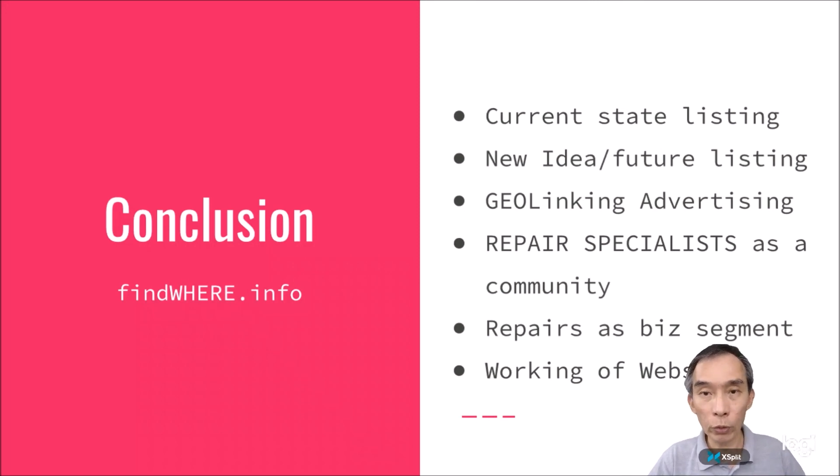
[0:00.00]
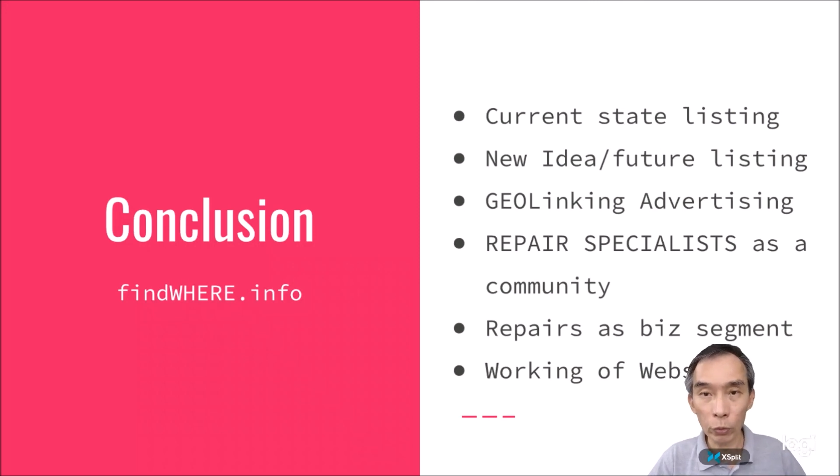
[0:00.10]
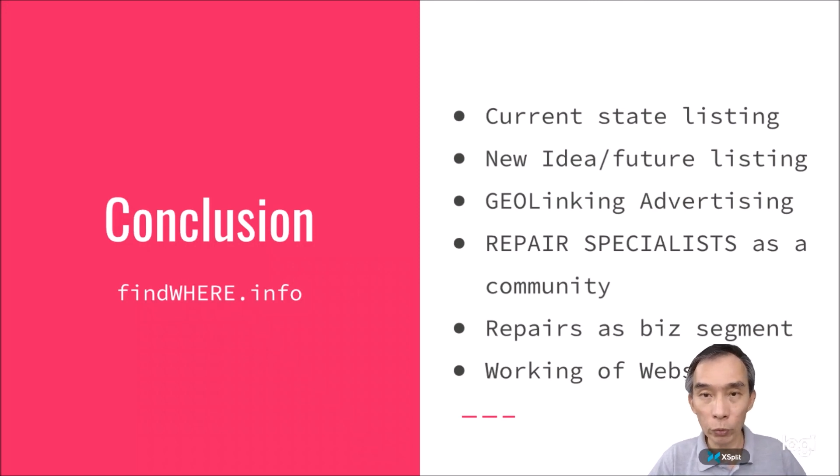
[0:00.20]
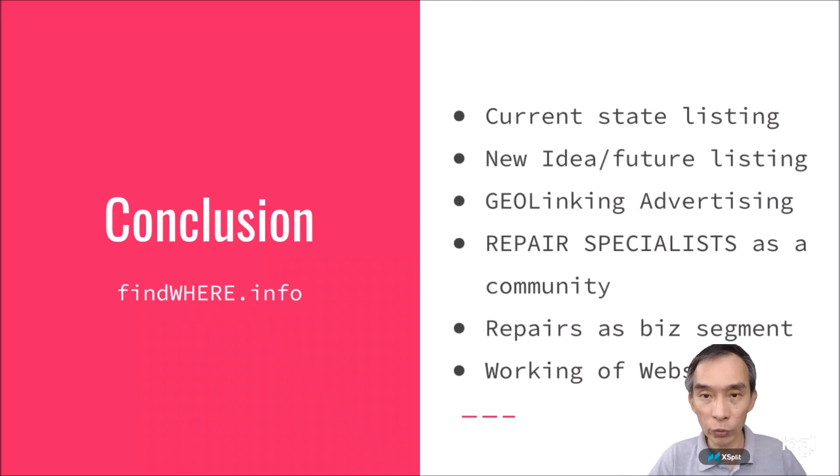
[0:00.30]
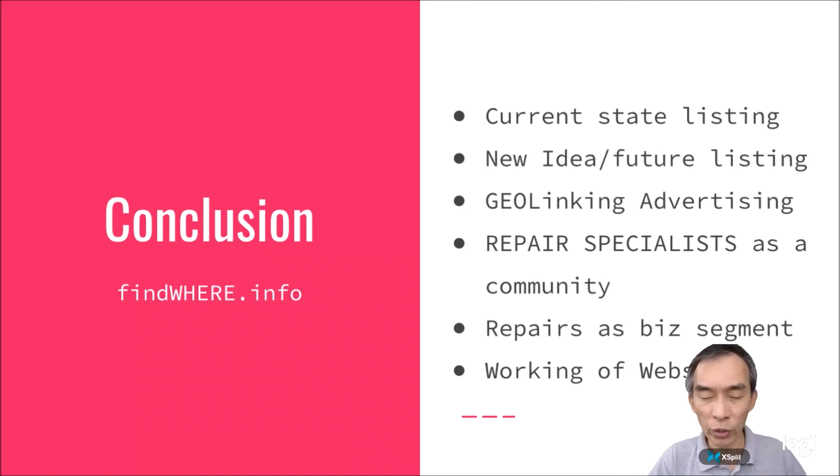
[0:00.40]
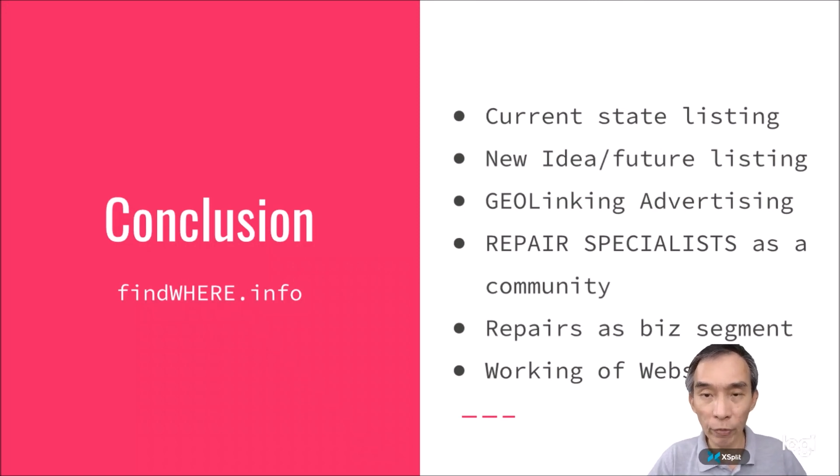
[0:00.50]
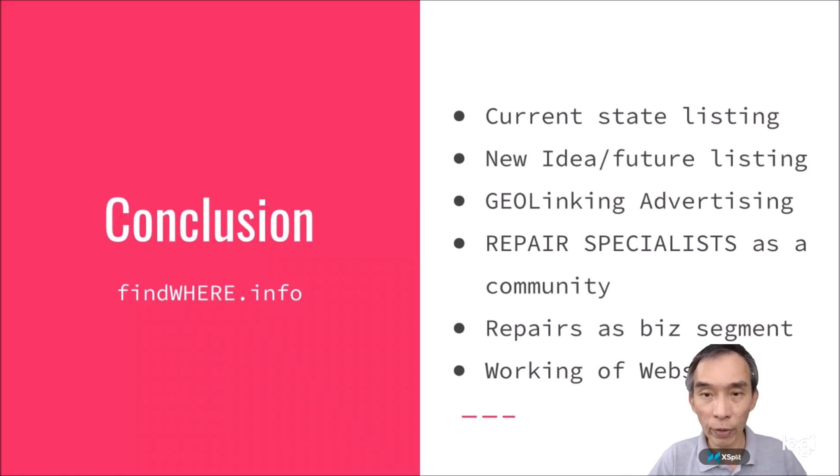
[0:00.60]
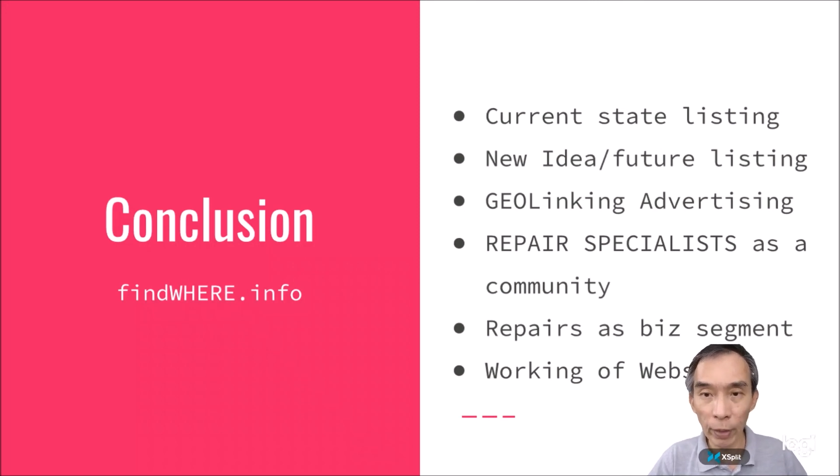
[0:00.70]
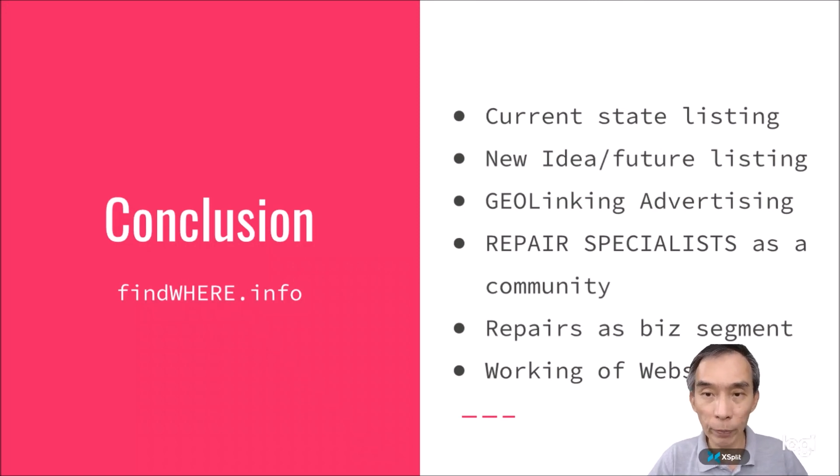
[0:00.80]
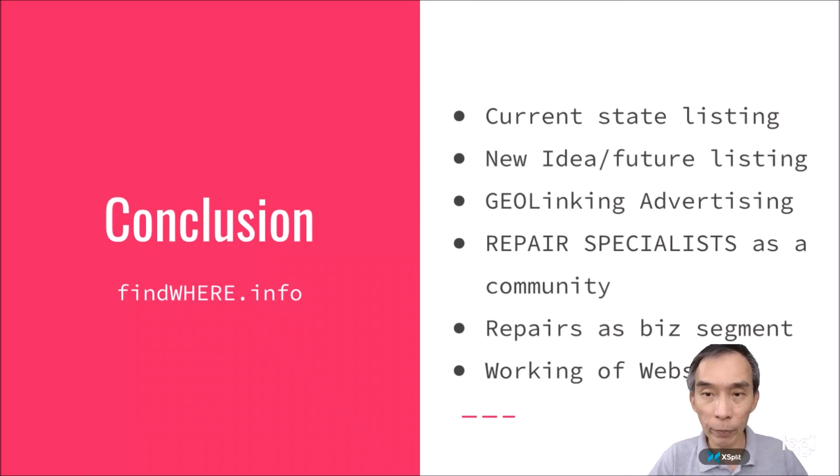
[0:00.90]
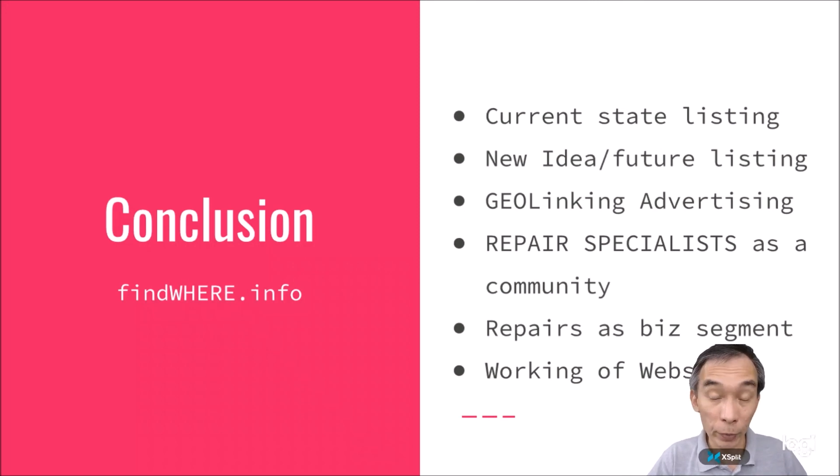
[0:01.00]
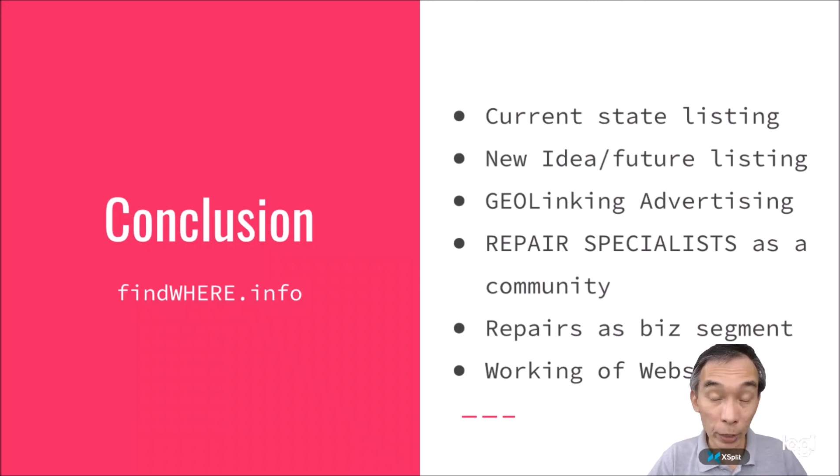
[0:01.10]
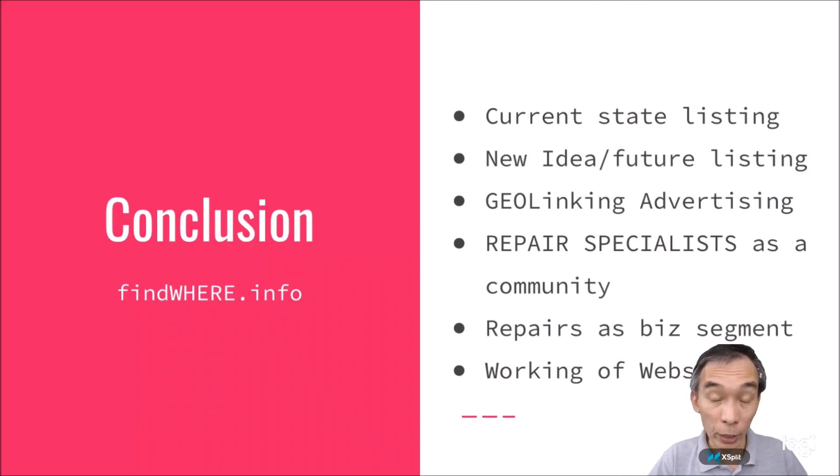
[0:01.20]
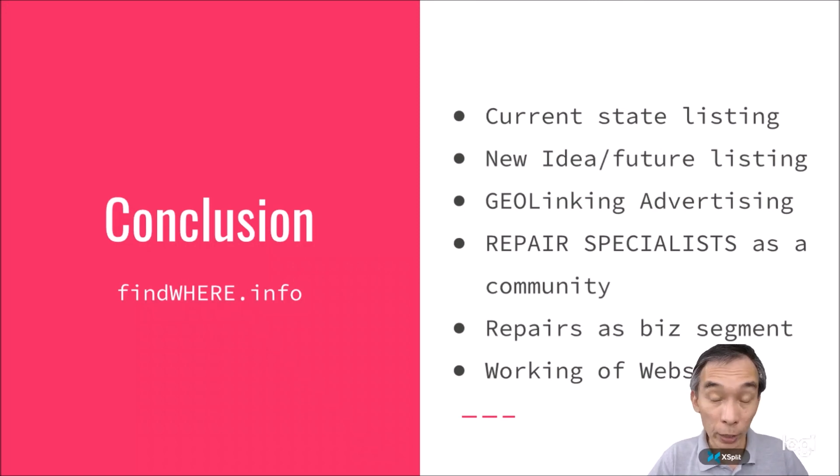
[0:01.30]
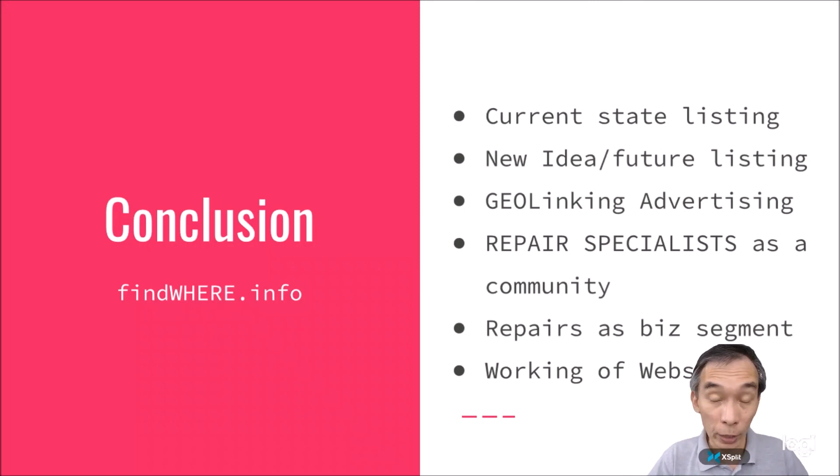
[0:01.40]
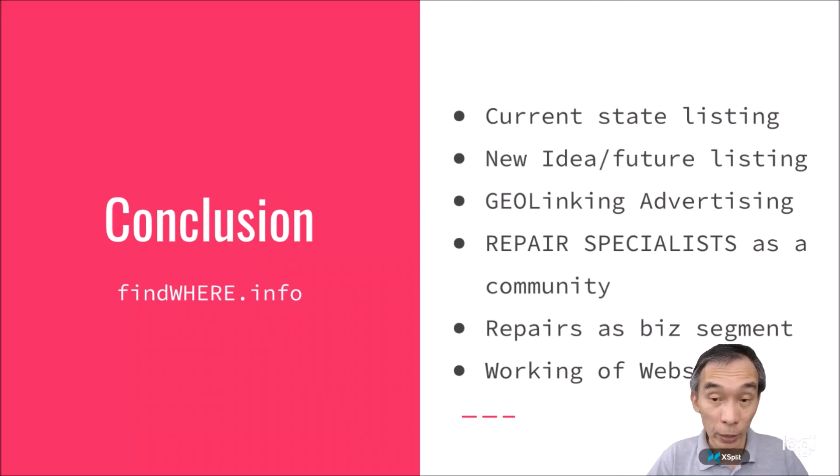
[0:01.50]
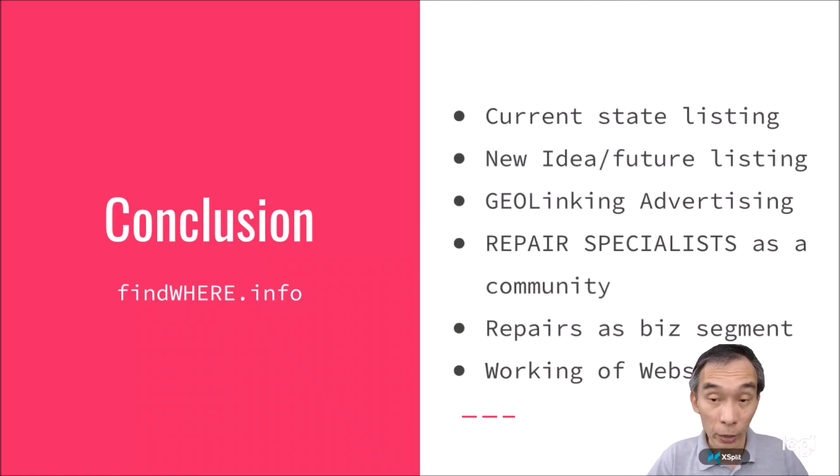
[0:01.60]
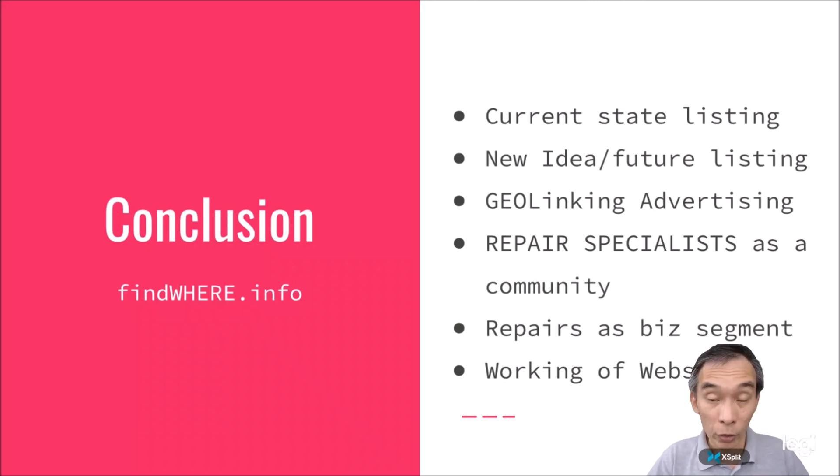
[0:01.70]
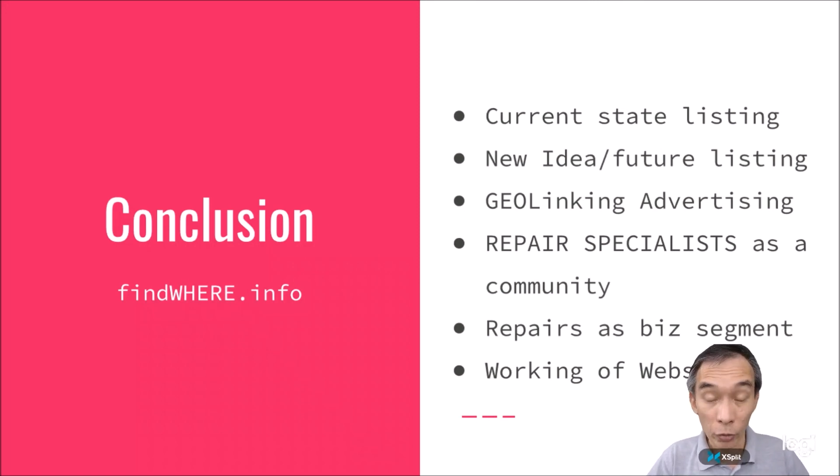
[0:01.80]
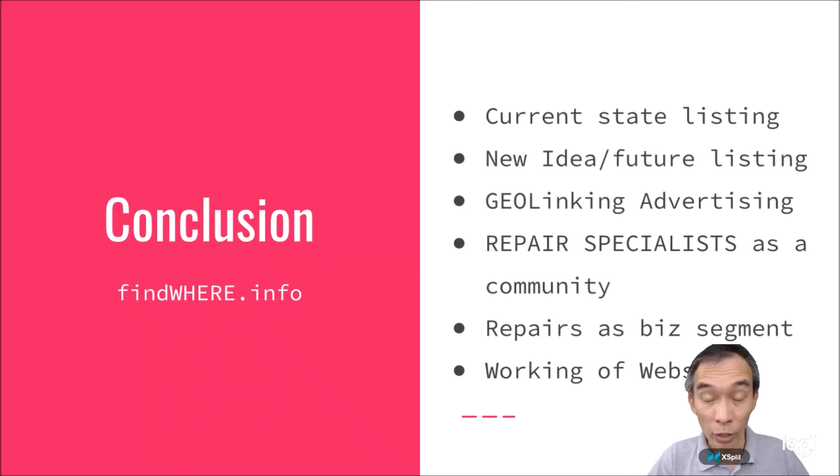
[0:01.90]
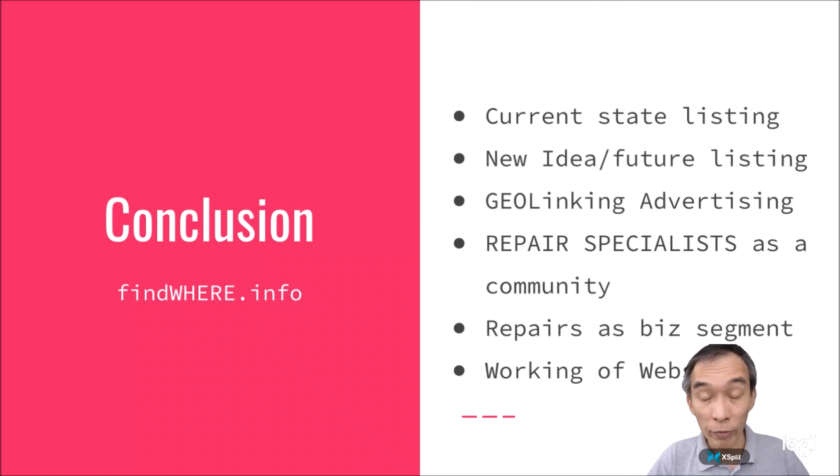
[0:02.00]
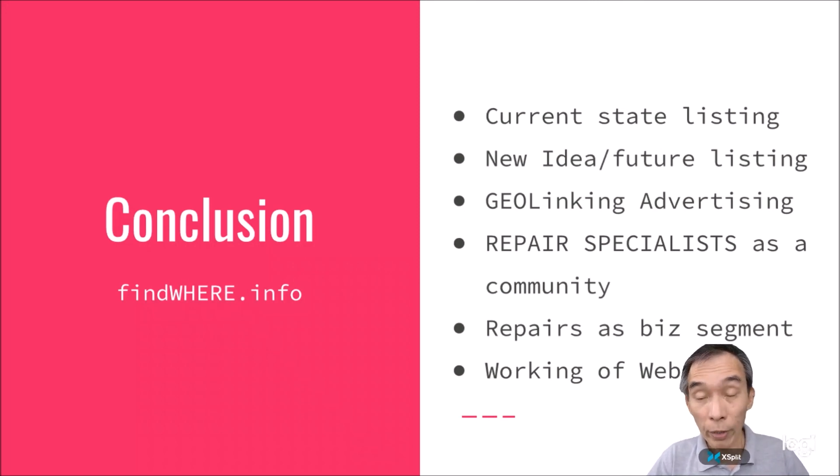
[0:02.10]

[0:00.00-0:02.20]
craft out